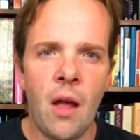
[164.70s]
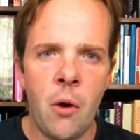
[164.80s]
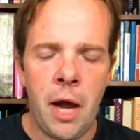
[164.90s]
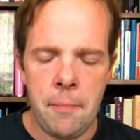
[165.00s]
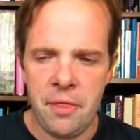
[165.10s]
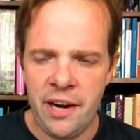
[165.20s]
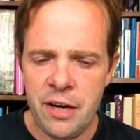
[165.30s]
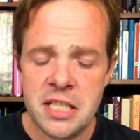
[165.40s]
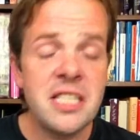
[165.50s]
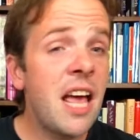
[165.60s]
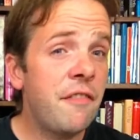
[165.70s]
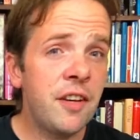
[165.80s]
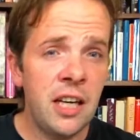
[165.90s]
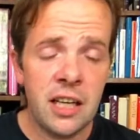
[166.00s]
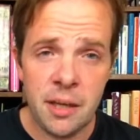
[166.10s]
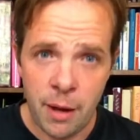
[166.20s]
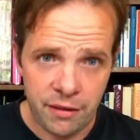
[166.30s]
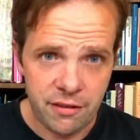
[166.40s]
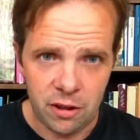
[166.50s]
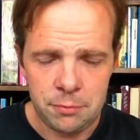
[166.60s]
Okay, there is definitely
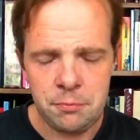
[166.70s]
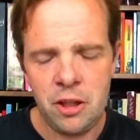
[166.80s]
menthol.